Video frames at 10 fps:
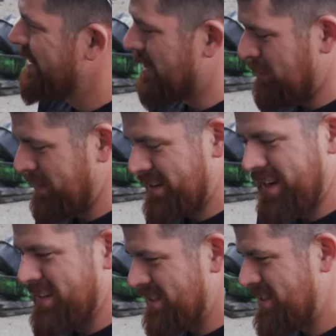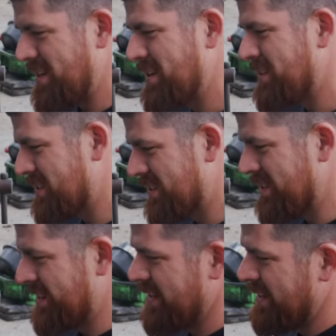I don't want to cut the seals.
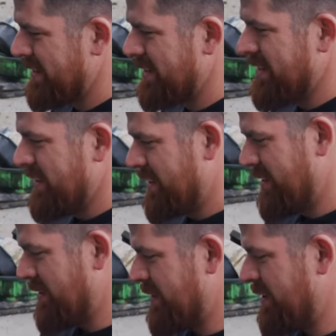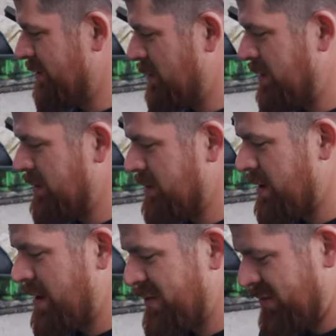They've been through
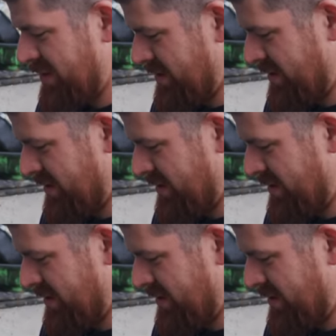enough.